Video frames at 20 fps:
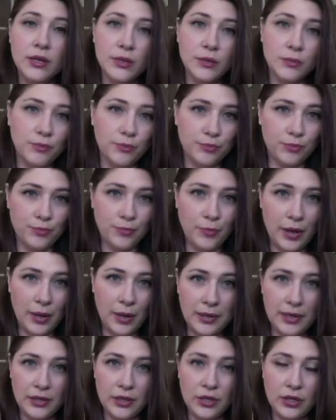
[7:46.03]

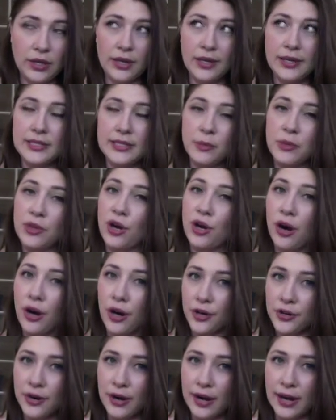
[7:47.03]
maybe looking at some of the
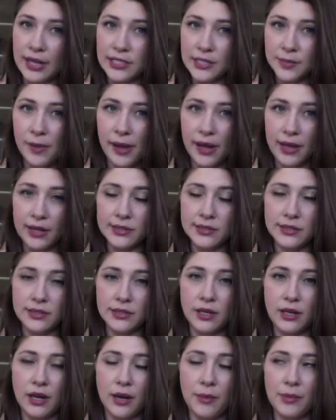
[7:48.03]
harder aspects
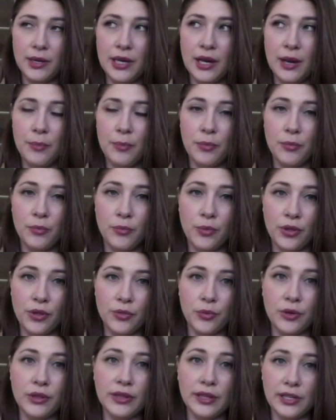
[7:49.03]
coming up with
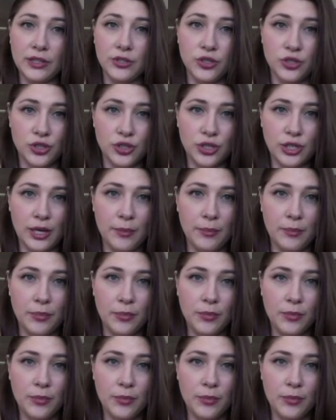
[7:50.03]
relationship